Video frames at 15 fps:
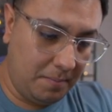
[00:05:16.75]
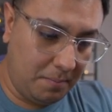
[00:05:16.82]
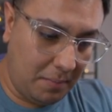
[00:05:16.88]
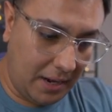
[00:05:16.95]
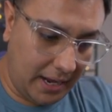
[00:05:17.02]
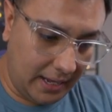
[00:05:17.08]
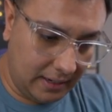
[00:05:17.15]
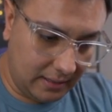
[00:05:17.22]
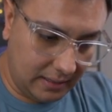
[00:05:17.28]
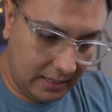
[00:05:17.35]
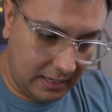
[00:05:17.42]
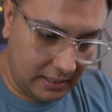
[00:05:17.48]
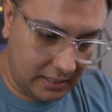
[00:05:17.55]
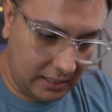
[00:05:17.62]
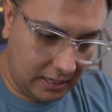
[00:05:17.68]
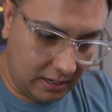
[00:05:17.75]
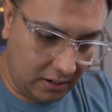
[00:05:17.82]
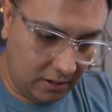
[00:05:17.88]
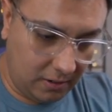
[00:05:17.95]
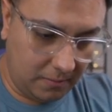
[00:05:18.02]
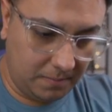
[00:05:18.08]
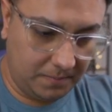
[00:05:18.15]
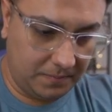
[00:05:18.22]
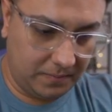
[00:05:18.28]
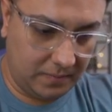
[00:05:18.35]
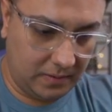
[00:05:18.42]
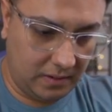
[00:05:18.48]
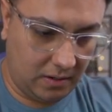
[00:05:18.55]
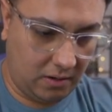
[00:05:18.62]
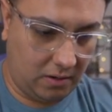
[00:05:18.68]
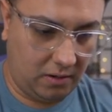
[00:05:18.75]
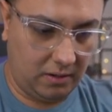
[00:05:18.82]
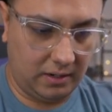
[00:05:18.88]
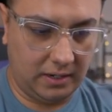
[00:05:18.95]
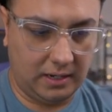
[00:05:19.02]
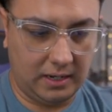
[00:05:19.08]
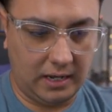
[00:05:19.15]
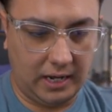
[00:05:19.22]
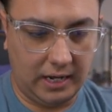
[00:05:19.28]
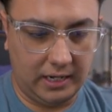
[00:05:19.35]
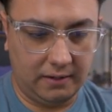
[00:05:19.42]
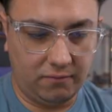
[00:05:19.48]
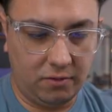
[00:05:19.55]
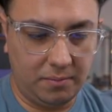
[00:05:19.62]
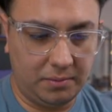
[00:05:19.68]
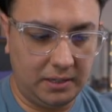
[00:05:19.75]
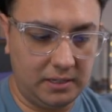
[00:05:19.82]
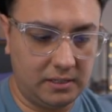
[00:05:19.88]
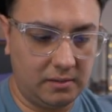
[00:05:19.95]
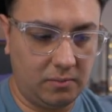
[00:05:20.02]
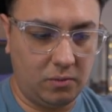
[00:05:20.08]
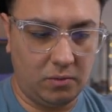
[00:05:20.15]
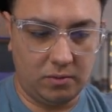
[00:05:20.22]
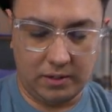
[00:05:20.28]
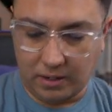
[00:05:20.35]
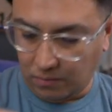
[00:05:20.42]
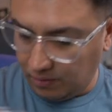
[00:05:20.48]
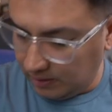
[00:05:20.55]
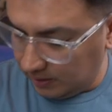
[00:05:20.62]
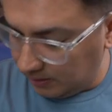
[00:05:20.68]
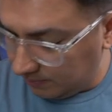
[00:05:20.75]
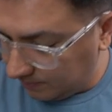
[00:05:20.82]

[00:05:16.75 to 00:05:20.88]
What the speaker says: But these here are kind of replaceable. Not really.